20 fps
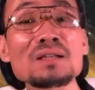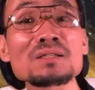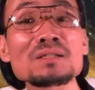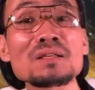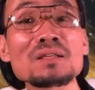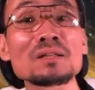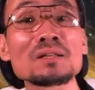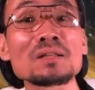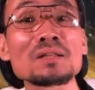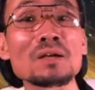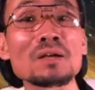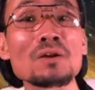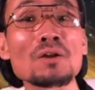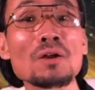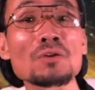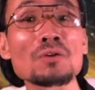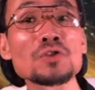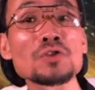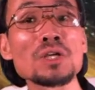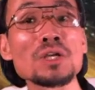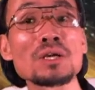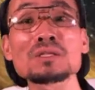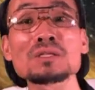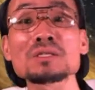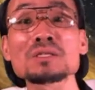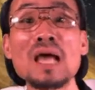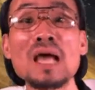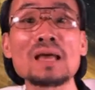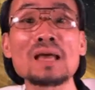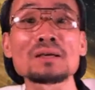in technology and
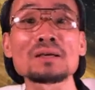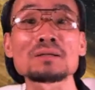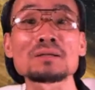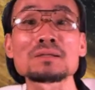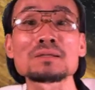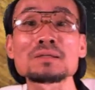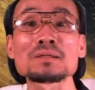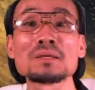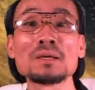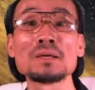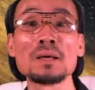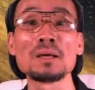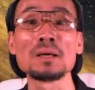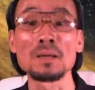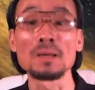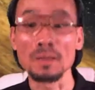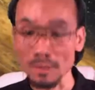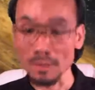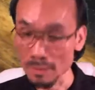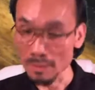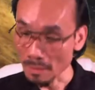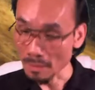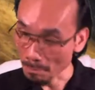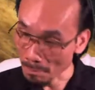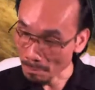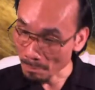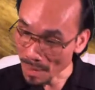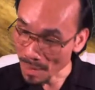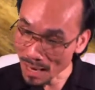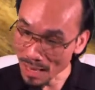science,
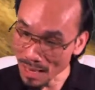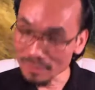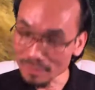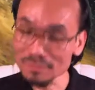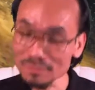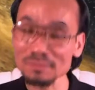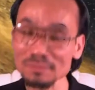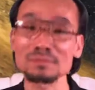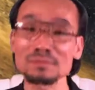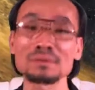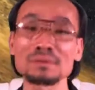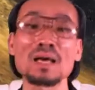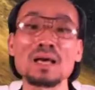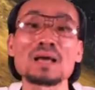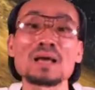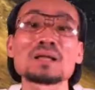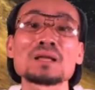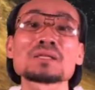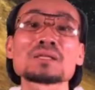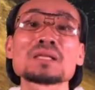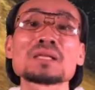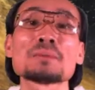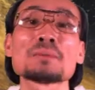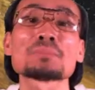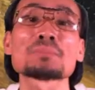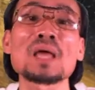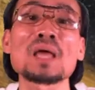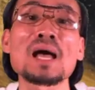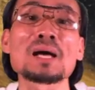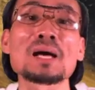but at the same
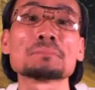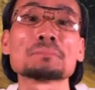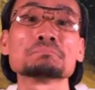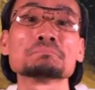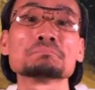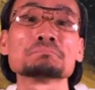time